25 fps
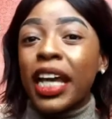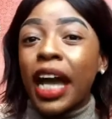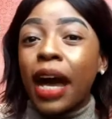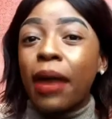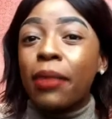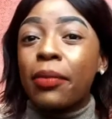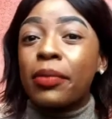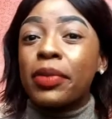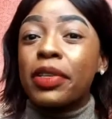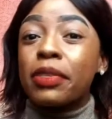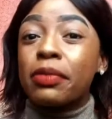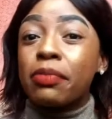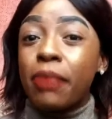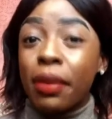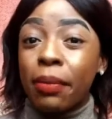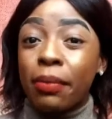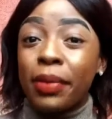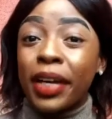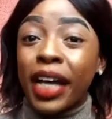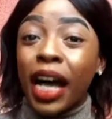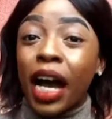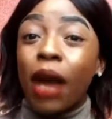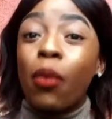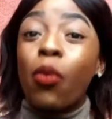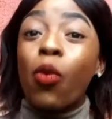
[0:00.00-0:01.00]
may become
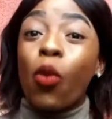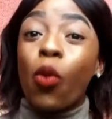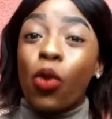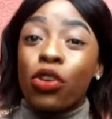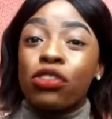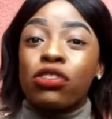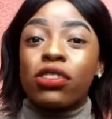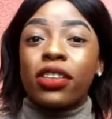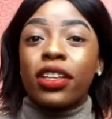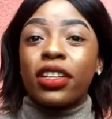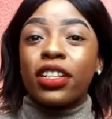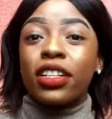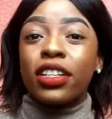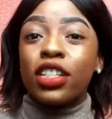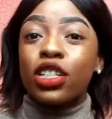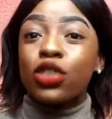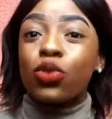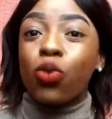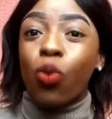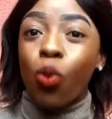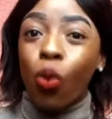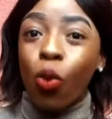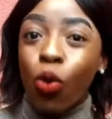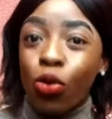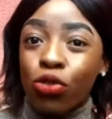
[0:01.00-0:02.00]
worse than it was.
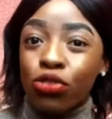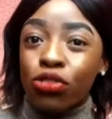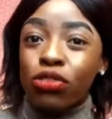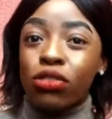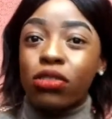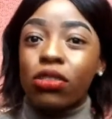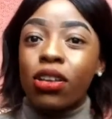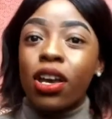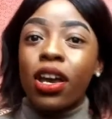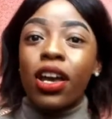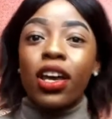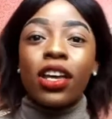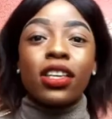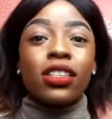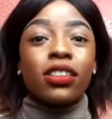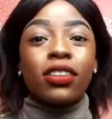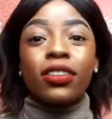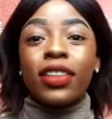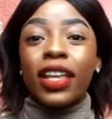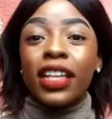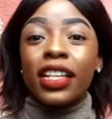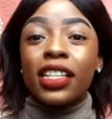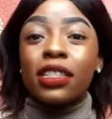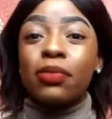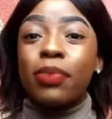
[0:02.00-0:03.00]
So that's
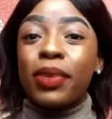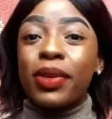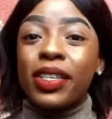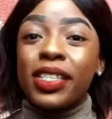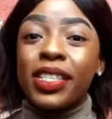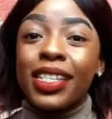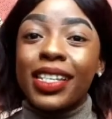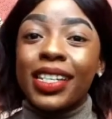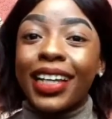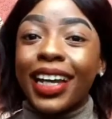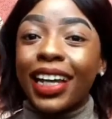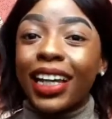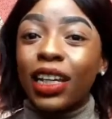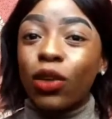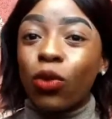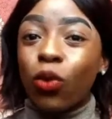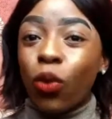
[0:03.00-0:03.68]
basically what you do.